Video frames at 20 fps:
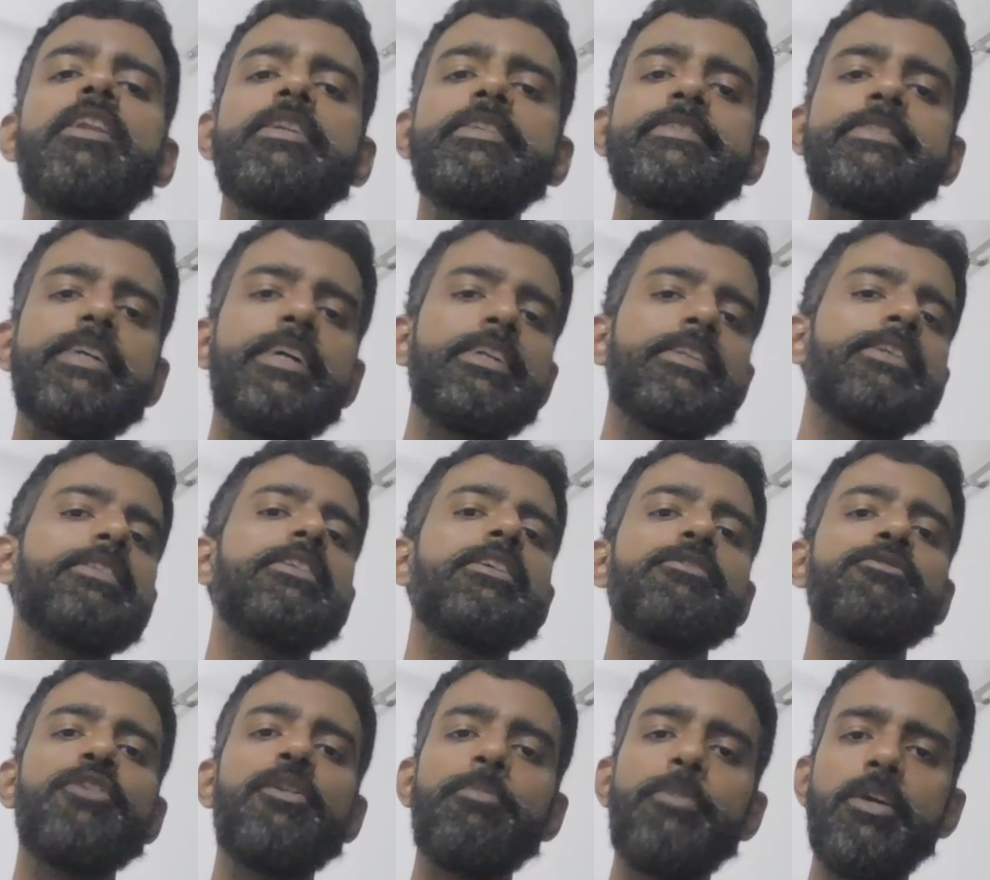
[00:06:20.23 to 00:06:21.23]
Inside that there
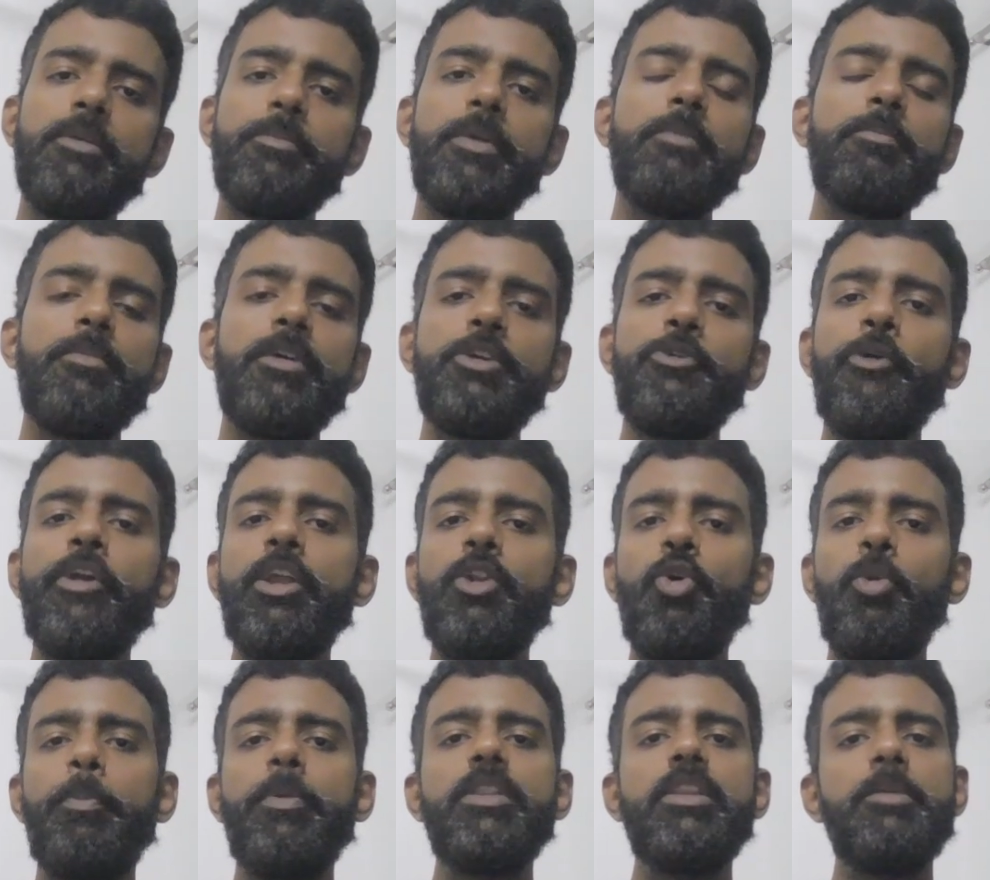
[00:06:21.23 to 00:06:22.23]
will be a member. You can
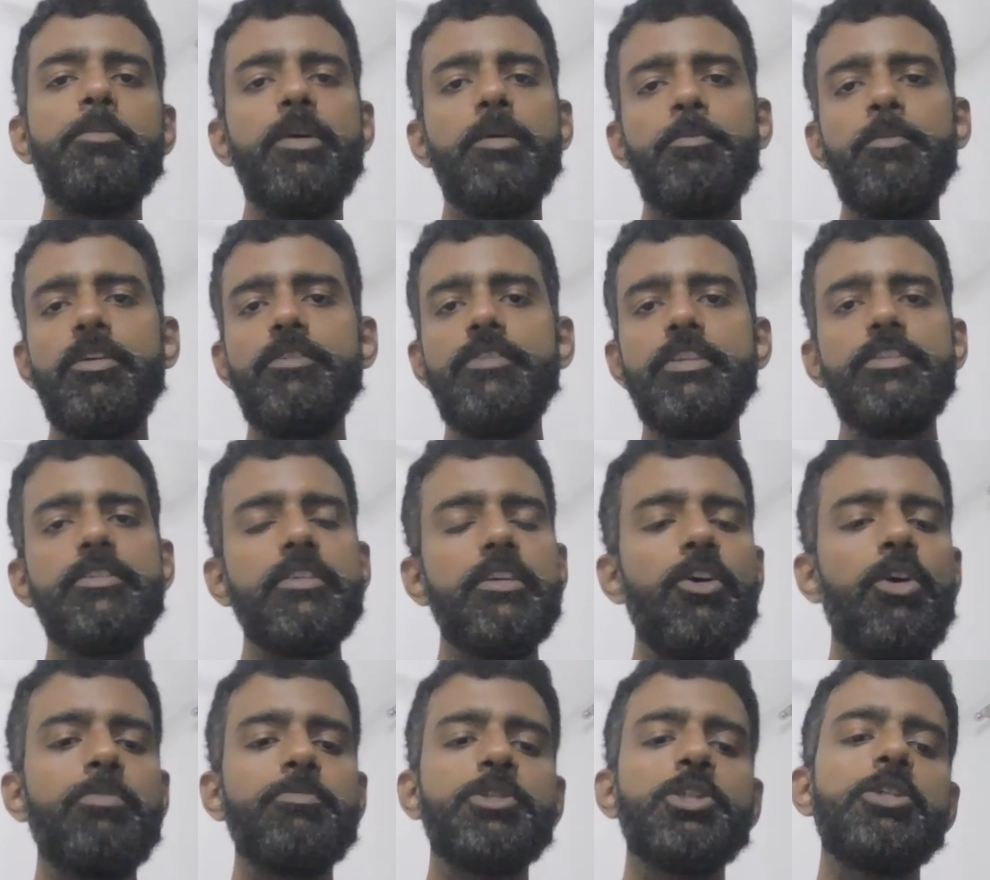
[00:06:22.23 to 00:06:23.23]
open the member with
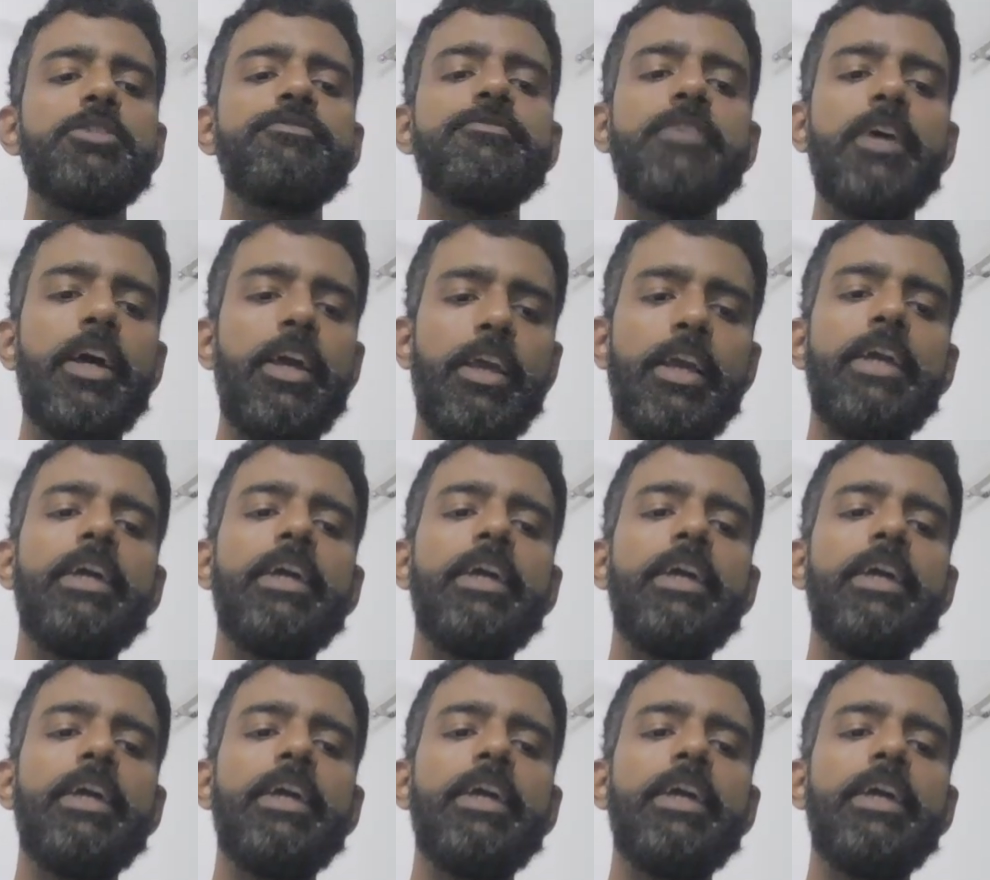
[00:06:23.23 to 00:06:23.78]
option 5,